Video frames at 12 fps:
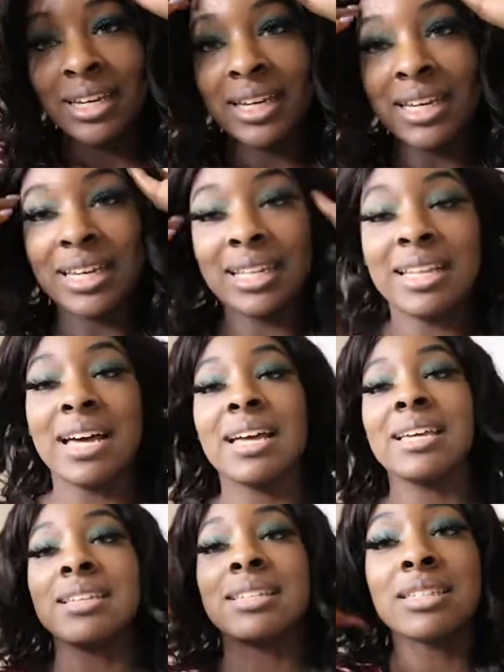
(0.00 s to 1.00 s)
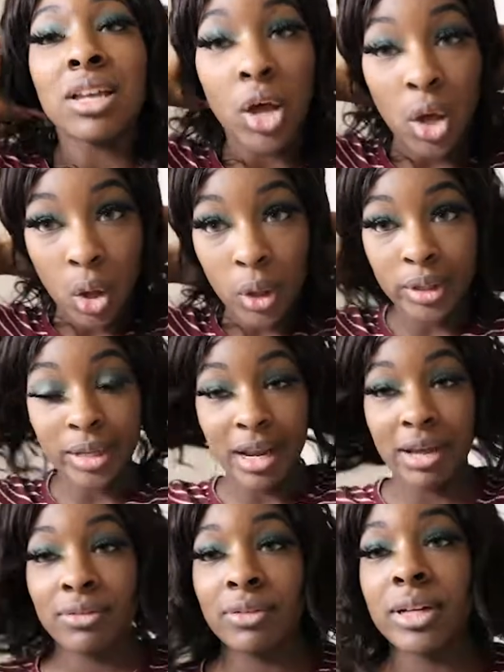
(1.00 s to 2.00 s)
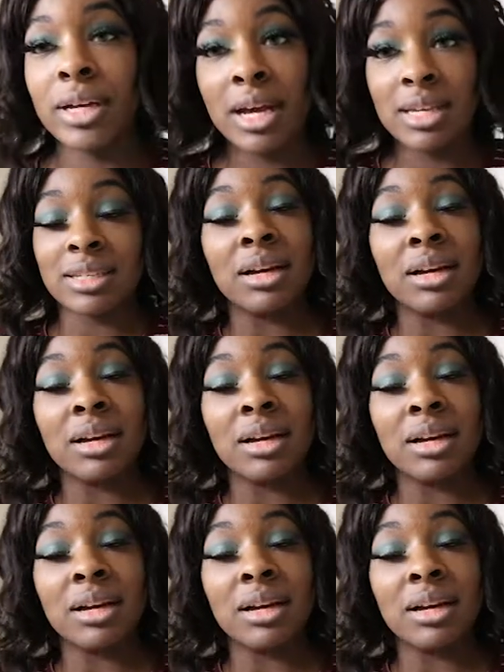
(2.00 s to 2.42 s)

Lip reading: And that is all that I have for you guys.